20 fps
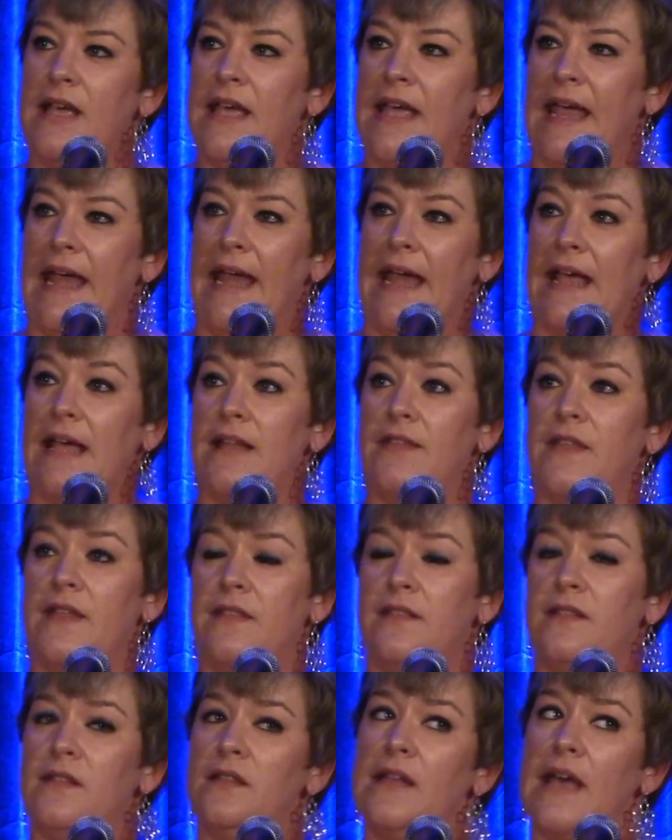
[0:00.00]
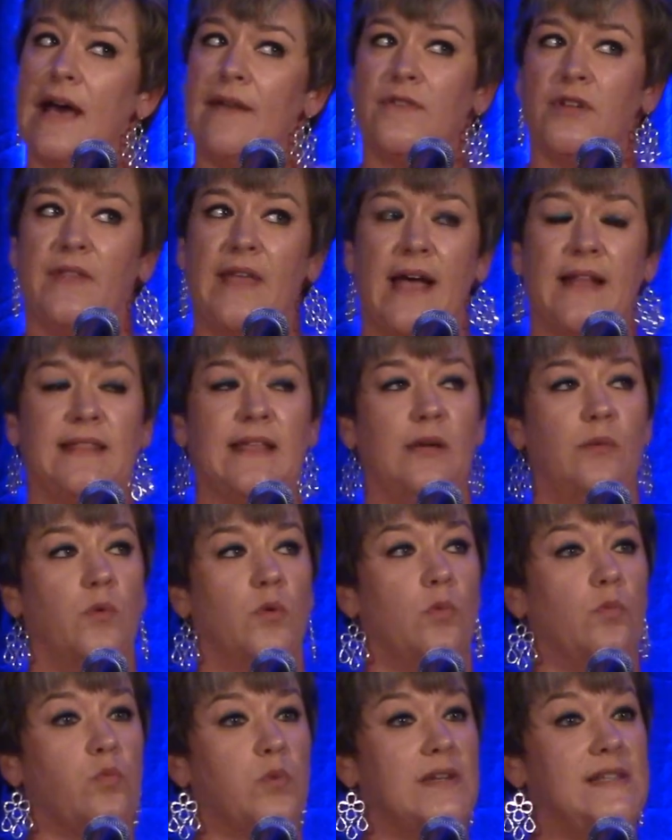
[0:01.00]
And then after that, they
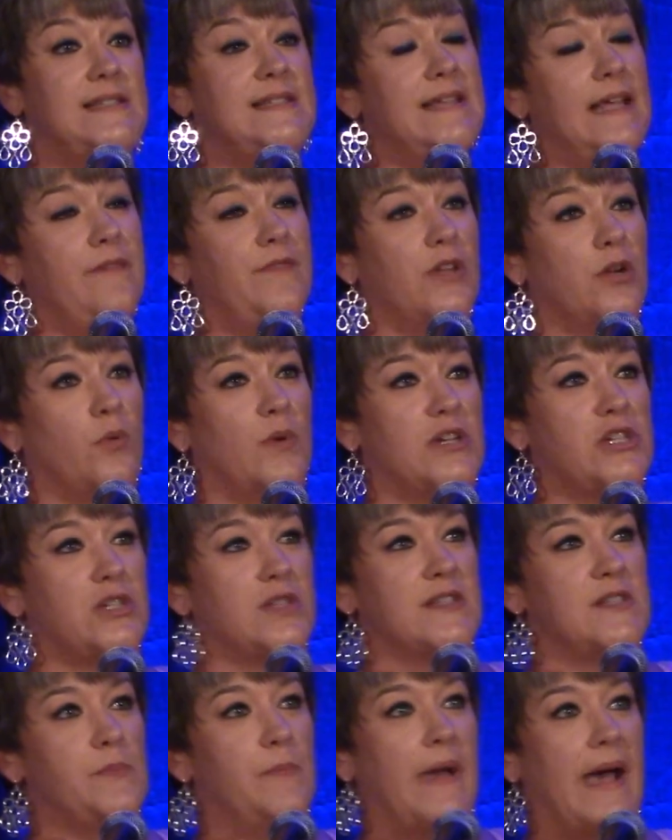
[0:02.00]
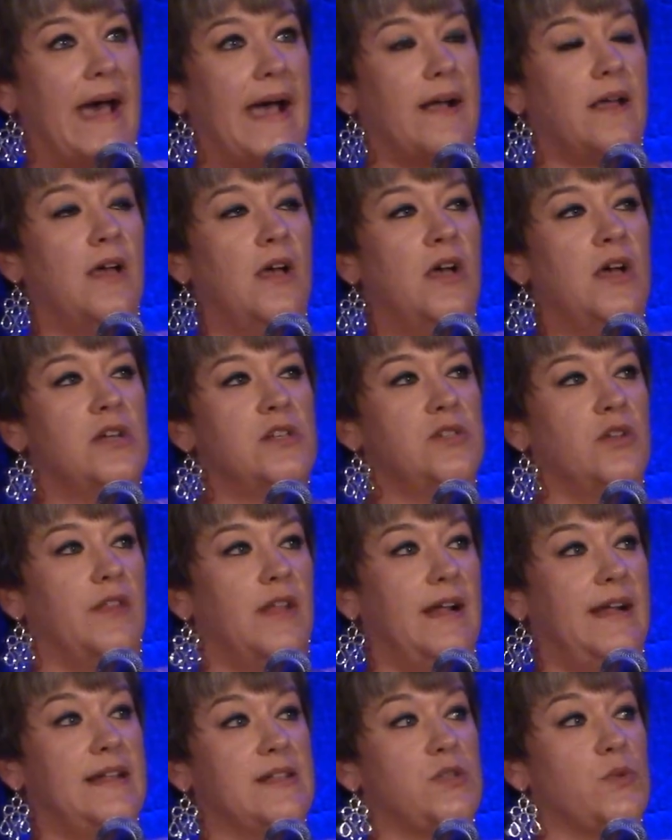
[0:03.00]
will receive their wish list back so
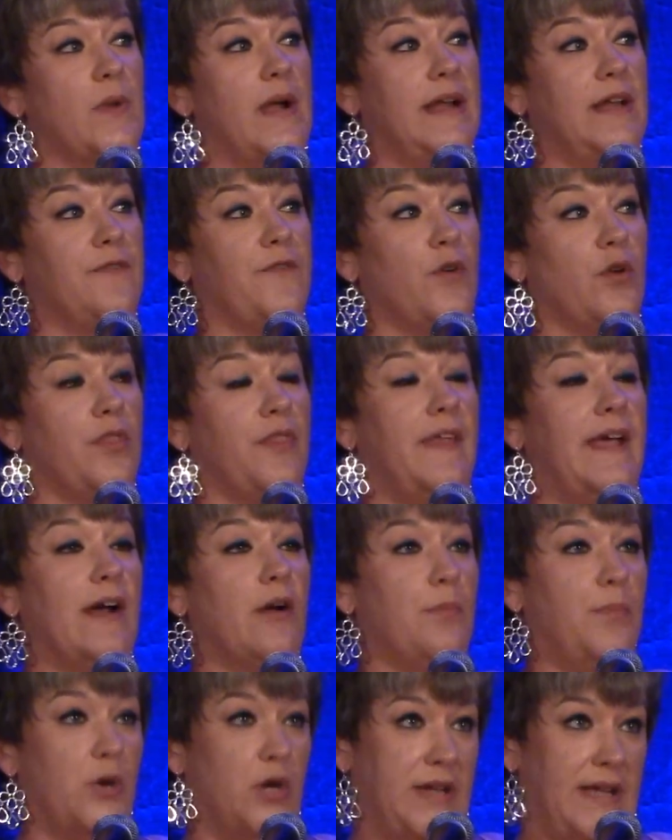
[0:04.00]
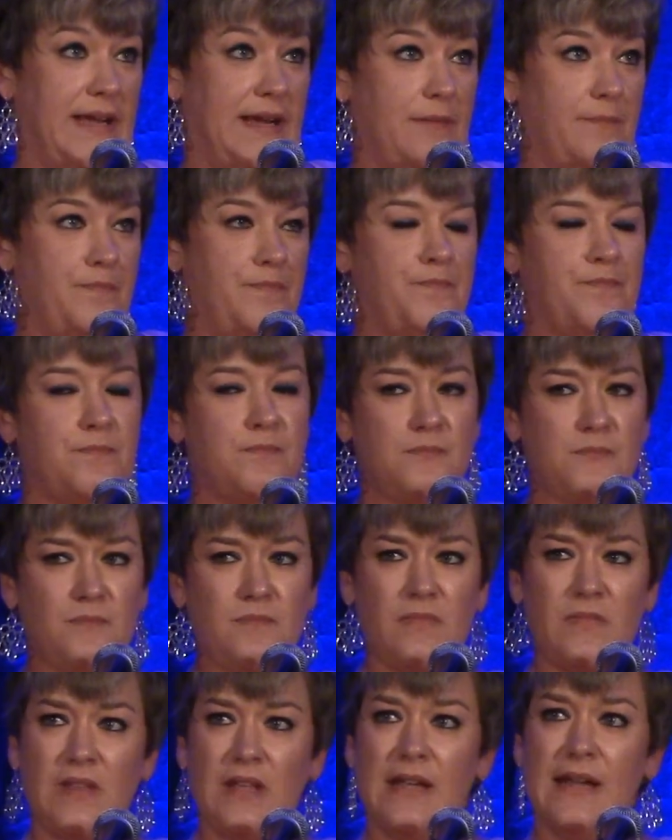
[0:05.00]
that it's ready for their booking.
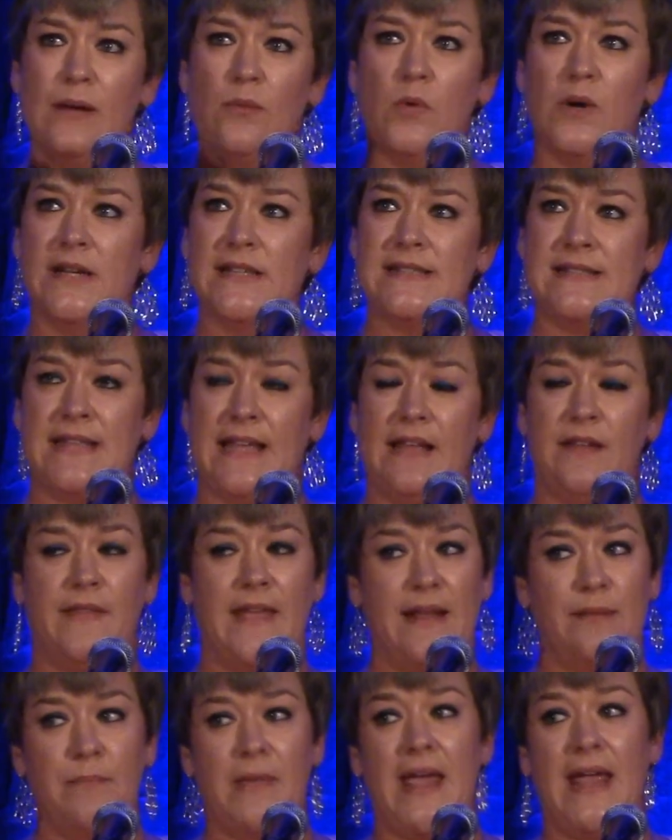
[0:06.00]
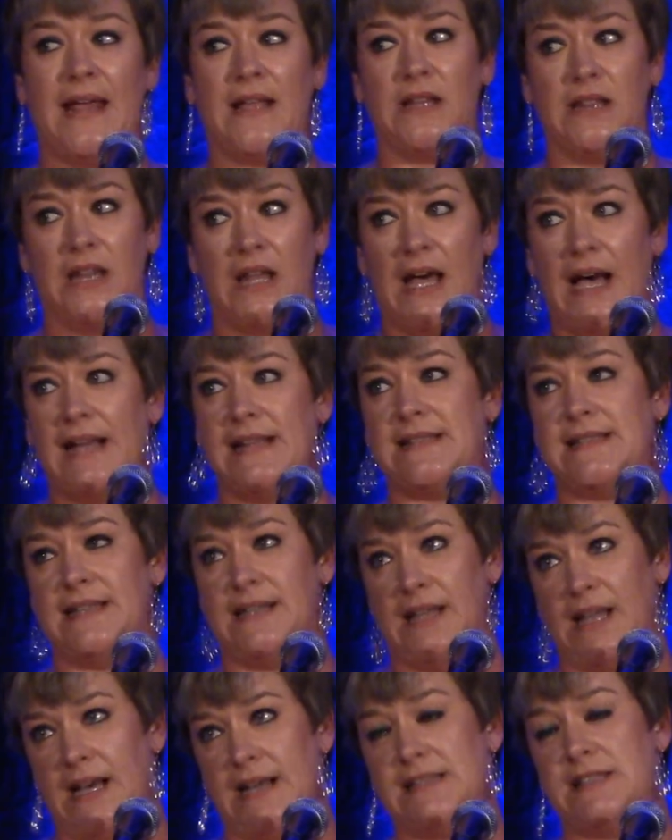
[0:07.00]
And they make lots
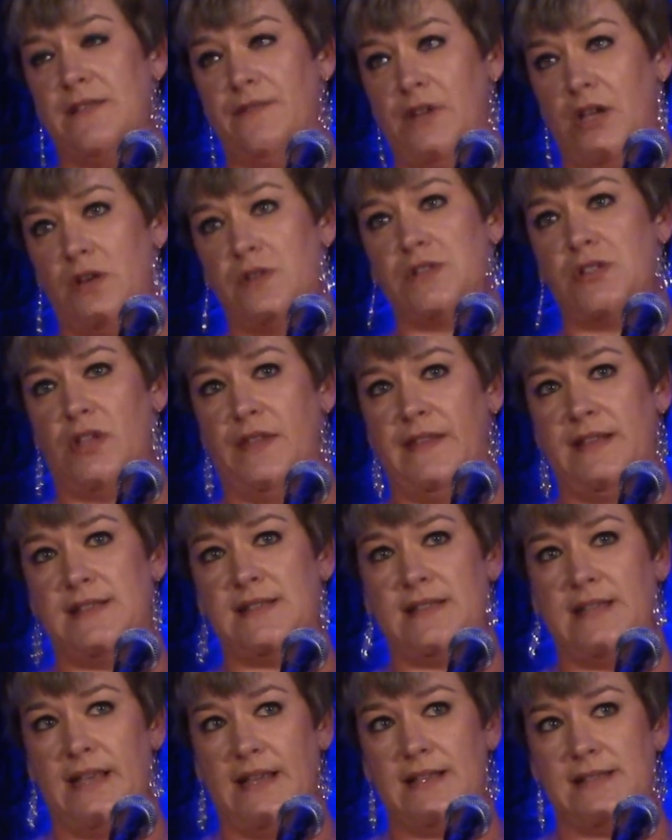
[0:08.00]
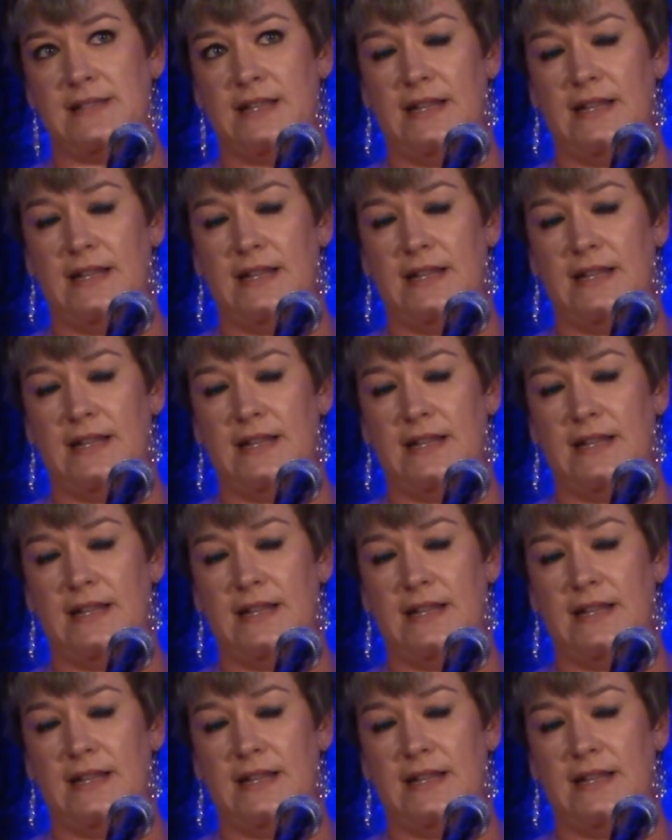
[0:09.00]
and lots of notes on these things.